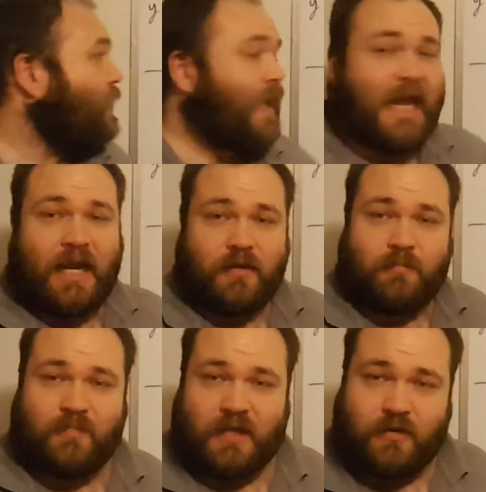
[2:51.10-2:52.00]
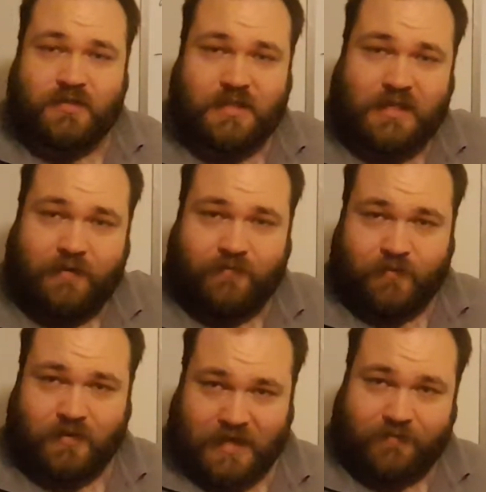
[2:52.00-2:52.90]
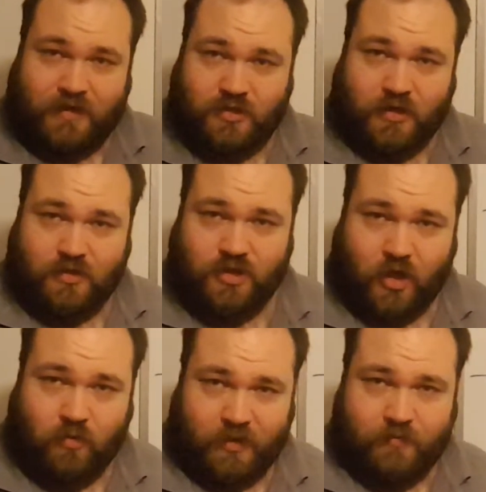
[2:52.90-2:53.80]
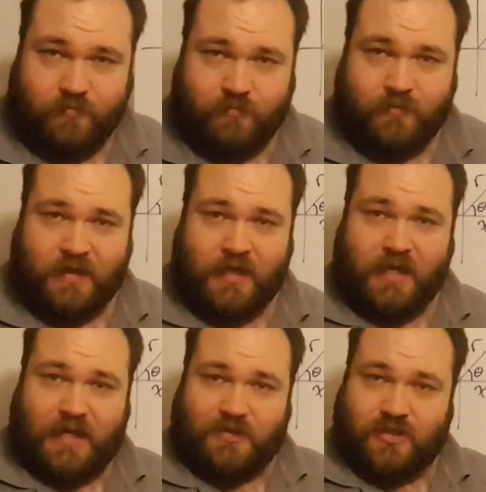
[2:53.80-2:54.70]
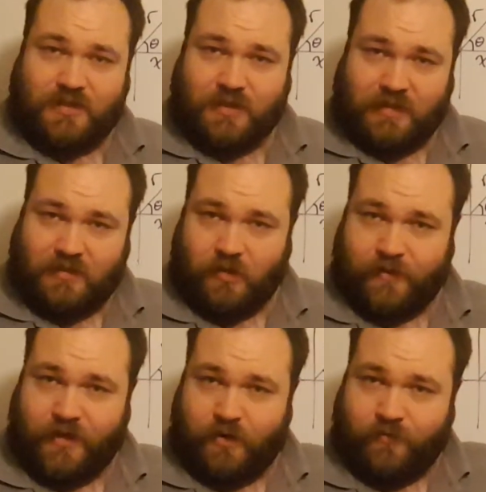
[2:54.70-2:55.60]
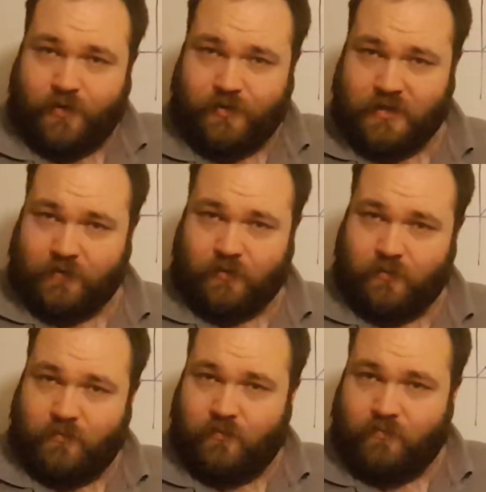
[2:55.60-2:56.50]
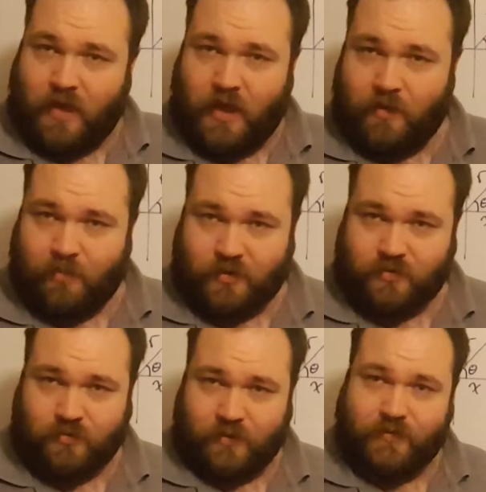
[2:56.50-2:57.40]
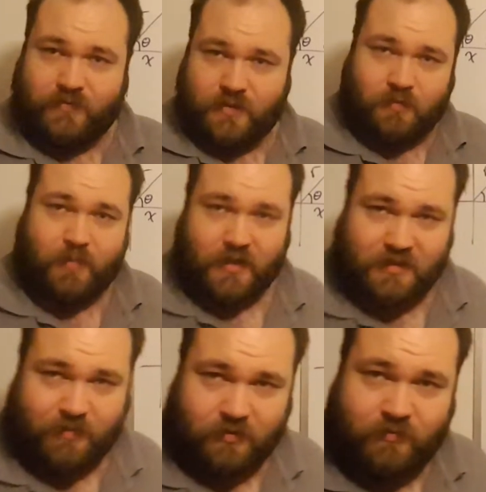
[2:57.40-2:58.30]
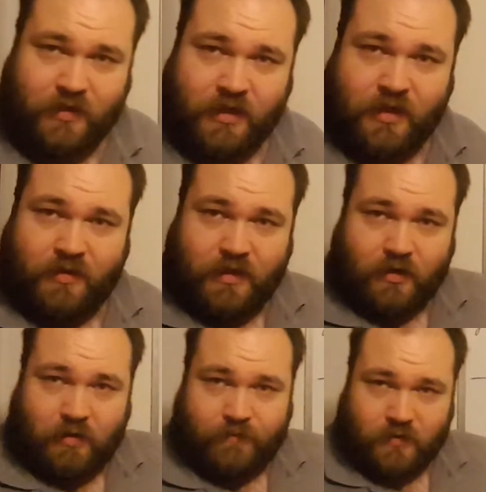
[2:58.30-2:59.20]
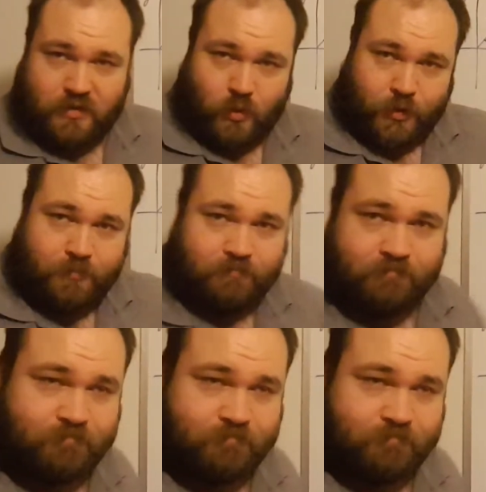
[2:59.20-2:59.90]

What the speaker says: And here's the definition of the Jacobian. It's just the determinant of all the different partial derivatives that are possible that are first order.